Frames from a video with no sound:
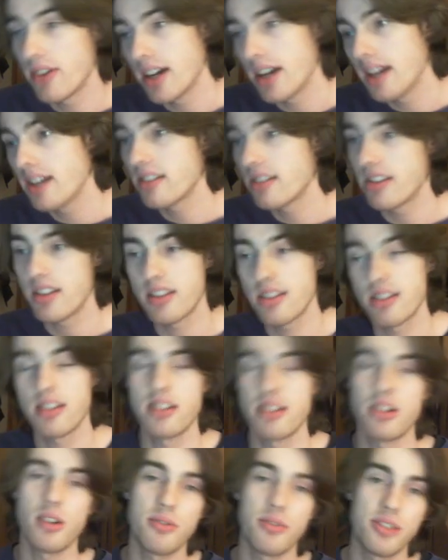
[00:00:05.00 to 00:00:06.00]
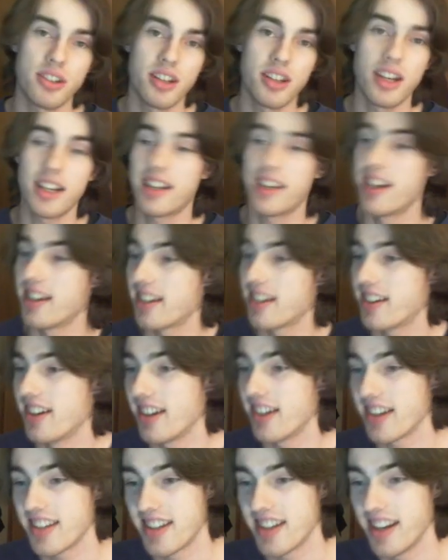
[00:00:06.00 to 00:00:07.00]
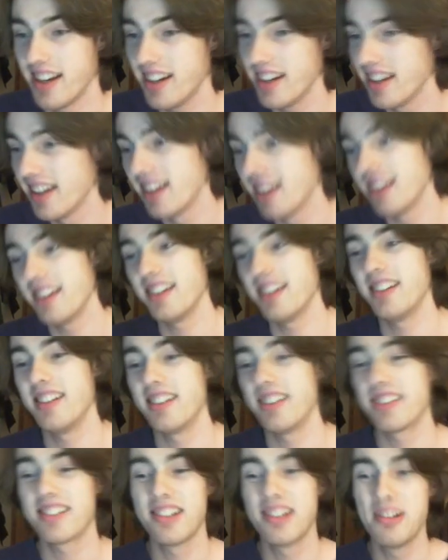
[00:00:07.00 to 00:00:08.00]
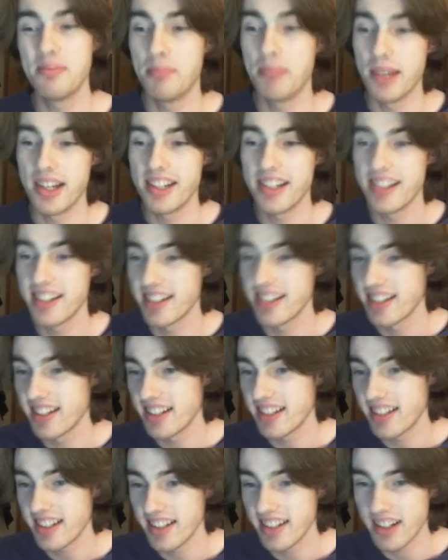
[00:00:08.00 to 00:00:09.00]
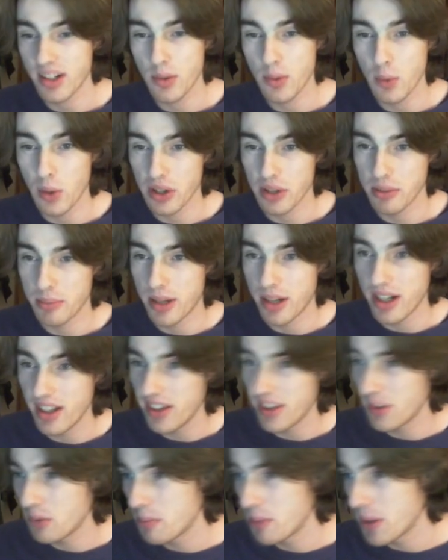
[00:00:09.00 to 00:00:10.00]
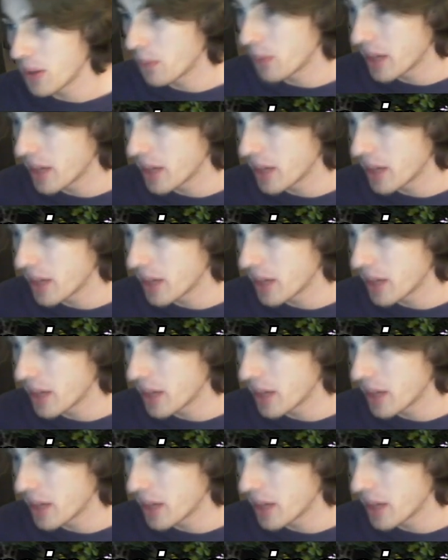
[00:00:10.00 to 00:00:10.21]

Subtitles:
fair, this does not feel like Kyrgyzstan. Could be Guatemala. It would be a